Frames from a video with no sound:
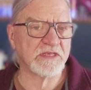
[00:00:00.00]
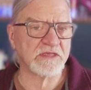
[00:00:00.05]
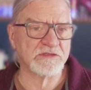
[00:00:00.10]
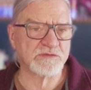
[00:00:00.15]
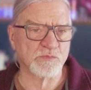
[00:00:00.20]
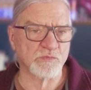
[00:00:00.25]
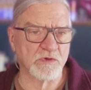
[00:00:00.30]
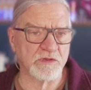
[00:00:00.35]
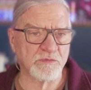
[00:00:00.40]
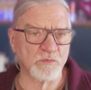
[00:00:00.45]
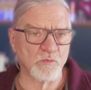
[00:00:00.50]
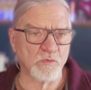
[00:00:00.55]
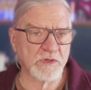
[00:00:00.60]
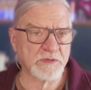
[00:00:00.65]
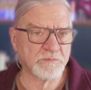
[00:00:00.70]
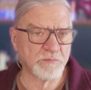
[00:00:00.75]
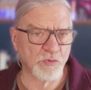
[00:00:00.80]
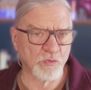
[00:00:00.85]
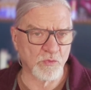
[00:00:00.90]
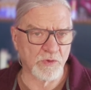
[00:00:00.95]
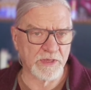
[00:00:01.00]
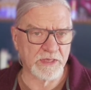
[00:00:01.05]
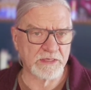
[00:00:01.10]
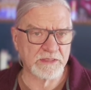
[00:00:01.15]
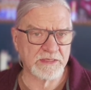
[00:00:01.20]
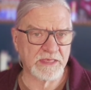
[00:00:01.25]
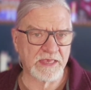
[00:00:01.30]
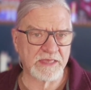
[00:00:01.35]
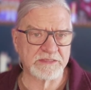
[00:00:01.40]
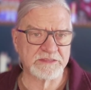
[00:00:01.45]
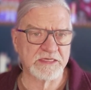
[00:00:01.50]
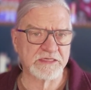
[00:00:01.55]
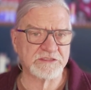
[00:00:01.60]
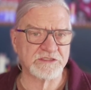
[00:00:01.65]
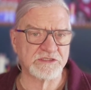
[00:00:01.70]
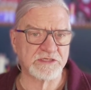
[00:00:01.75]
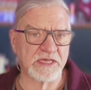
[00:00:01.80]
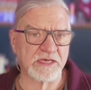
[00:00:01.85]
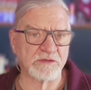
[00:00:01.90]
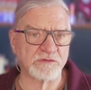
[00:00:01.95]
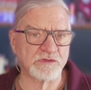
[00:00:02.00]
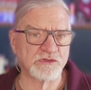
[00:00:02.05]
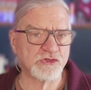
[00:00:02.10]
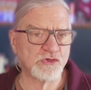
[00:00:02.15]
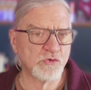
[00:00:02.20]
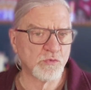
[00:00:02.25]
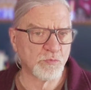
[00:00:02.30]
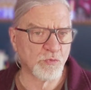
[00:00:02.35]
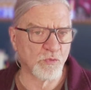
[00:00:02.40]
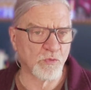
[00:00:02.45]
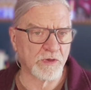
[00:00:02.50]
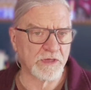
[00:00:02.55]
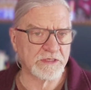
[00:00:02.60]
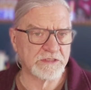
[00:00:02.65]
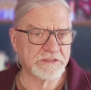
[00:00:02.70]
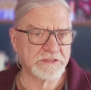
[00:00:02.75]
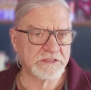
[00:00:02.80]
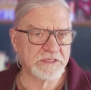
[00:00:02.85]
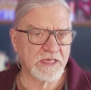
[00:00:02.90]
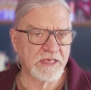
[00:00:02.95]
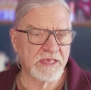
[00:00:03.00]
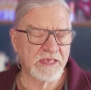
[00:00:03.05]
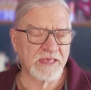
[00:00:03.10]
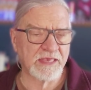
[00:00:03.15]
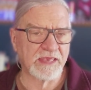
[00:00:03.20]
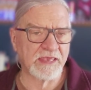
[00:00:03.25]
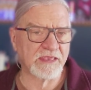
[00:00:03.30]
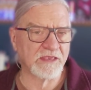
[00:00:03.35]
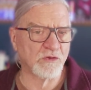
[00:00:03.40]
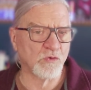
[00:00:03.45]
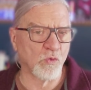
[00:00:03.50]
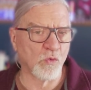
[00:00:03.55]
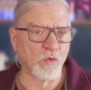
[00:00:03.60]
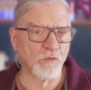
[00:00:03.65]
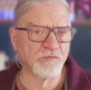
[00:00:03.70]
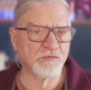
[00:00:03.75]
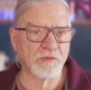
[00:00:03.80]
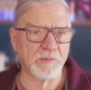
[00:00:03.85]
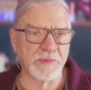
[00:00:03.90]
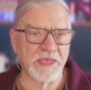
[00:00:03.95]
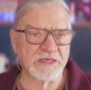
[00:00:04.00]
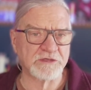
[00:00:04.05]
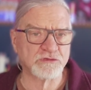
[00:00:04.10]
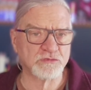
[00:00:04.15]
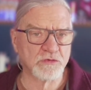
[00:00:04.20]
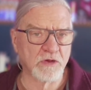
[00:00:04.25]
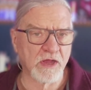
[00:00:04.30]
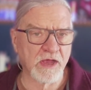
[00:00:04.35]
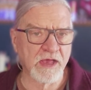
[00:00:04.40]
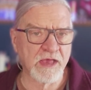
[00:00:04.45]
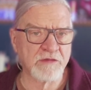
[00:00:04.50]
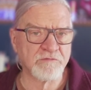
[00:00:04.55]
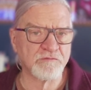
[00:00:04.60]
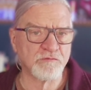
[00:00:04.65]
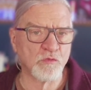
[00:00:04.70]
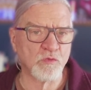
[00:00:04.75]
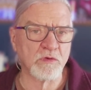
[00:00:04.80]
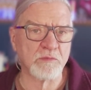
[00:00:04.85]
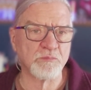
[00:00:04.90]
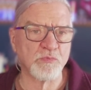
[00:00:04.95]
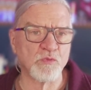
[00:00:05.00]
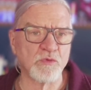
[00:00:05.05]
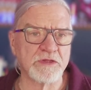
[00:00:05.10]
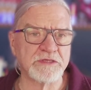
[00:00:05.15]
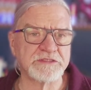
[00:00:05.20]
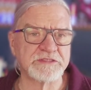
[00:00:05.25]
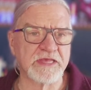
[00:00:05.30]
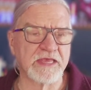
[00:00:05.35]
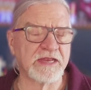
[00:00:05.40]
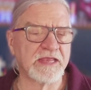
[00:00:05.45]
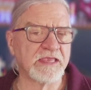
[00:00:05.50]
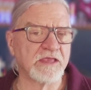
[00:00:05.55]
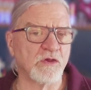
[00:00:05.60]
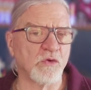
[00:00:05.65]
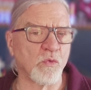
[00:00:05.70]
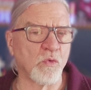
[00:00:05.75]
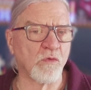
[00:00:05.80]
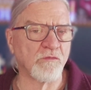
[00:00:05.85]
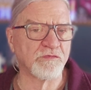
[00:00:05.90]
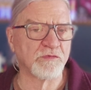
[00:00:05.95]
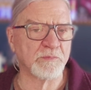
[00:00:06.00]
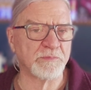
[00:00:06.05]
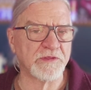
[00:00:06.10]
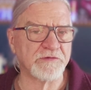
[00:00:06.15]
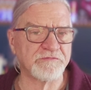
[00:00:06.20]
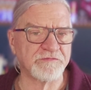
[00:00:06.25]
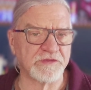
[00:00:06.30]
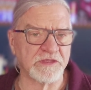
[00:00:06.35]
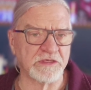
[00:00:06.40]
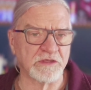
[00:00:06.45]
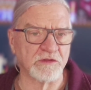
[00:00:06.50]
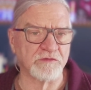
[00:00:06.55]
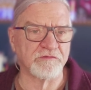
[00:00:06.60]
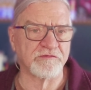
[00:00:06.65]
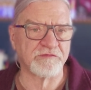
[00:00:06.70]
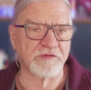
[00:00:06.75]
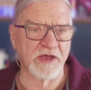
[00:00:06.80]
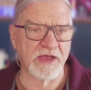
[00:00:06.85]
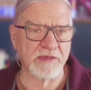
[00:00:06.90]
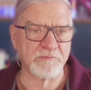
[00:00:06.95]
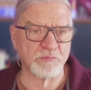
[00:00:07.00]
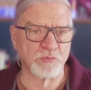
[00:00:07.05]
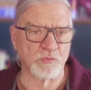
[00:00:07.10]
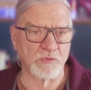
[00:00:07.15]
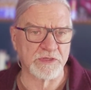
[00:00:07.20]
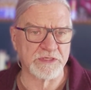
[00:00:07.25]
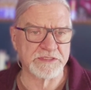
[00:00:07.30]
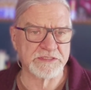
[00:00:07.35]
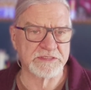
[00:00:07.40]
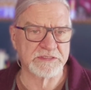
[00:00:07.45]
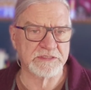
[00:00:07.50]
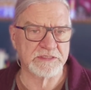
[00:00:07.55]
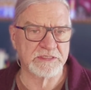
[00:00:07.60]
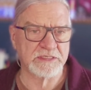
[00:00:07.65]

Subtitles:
is worth 1 point, a touchdown 2 points, a goal from a try 4 points, and a goal from the field 5 points.